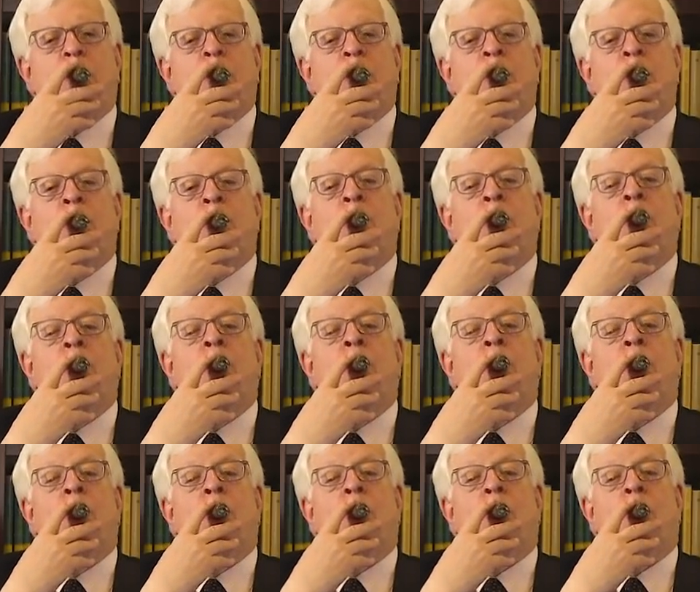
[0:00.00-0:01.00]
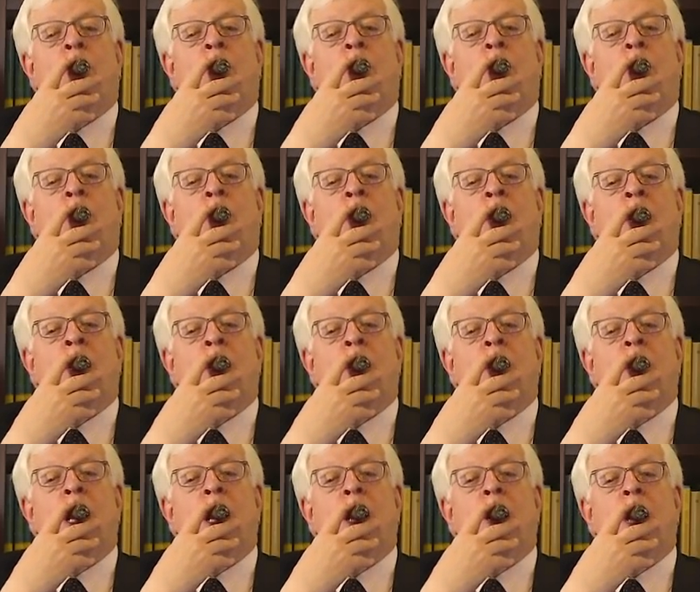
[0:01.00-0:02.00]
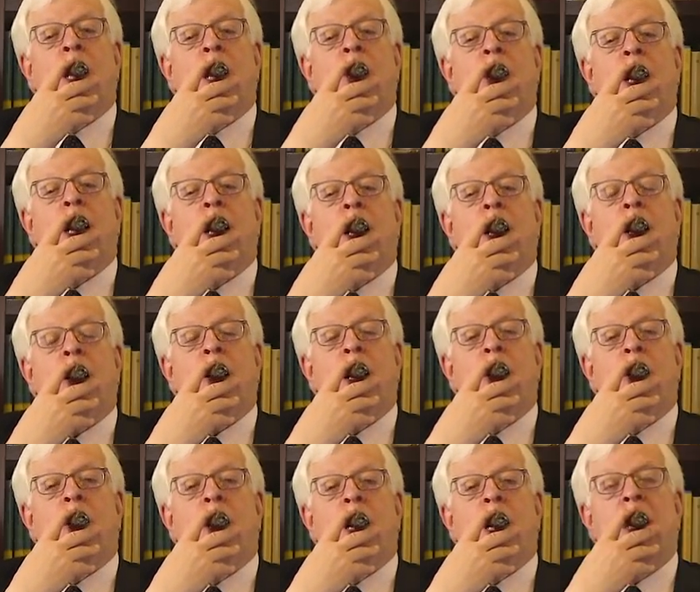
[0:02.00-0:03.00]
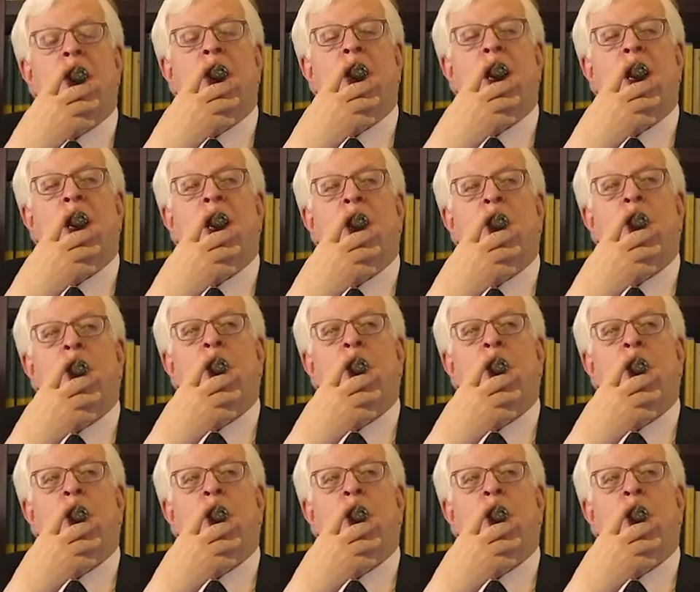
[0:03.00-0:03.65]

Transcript: My favorite ice cream flavor?